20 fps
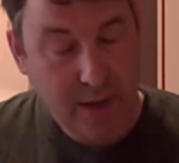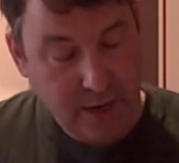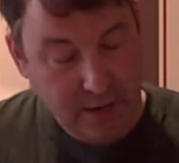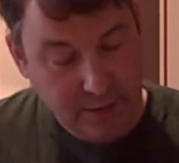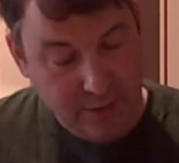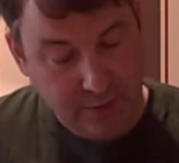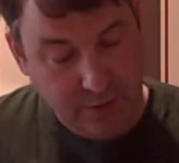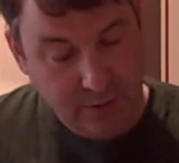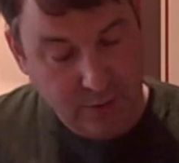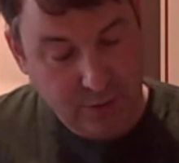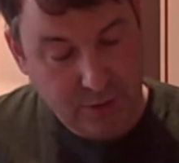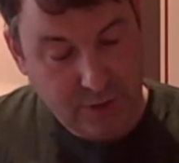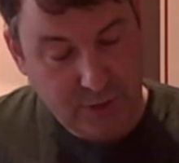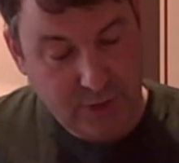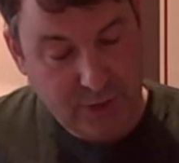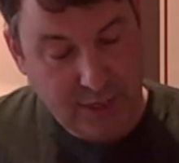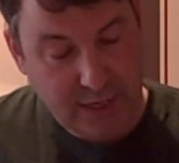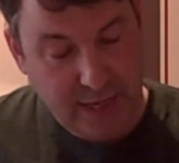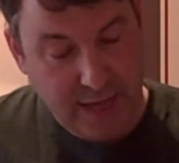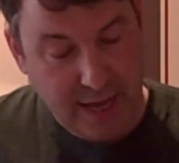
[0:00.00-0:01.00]
And you can
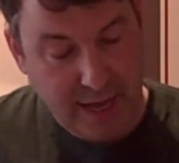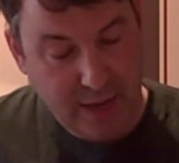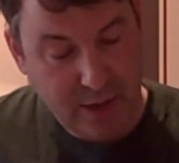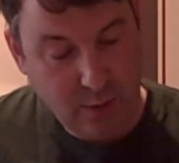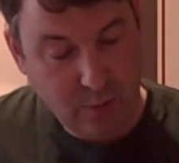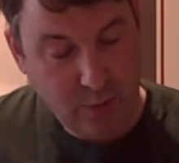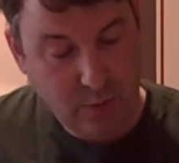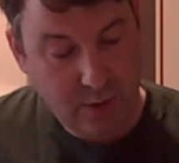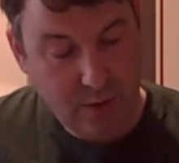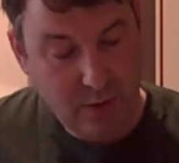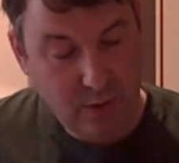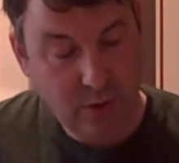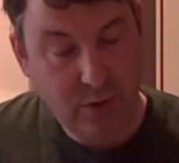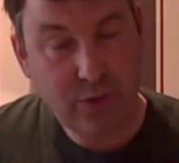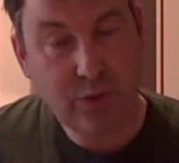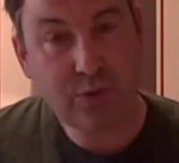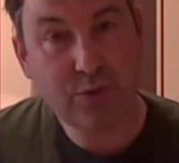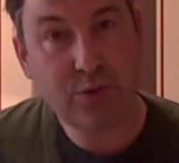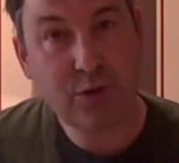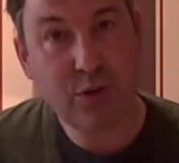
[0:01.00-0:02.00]
see how
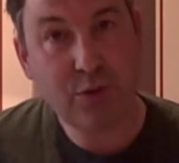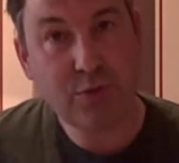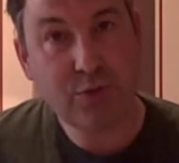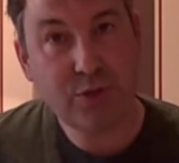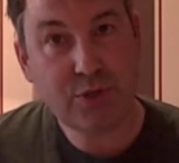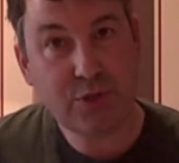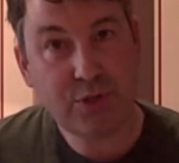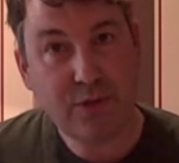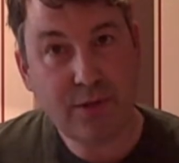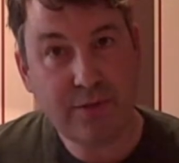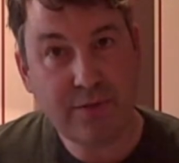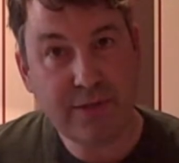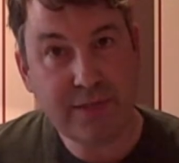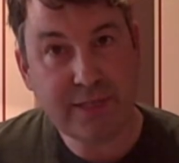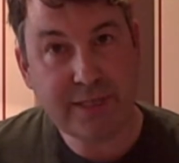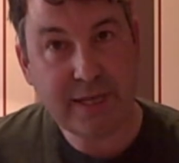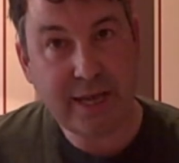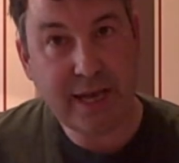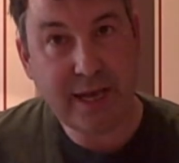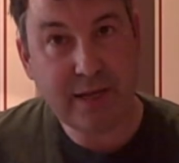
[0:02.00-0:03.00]
all those notes of the
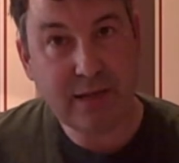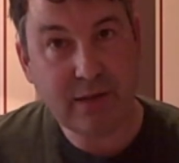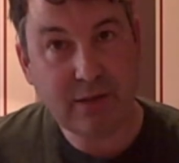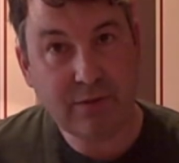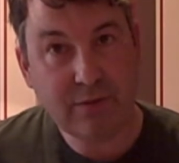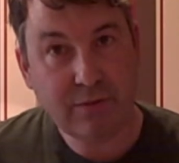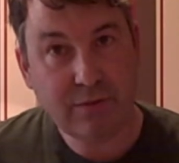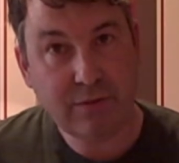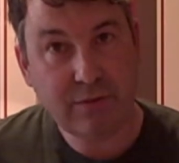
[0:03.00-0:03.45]
scale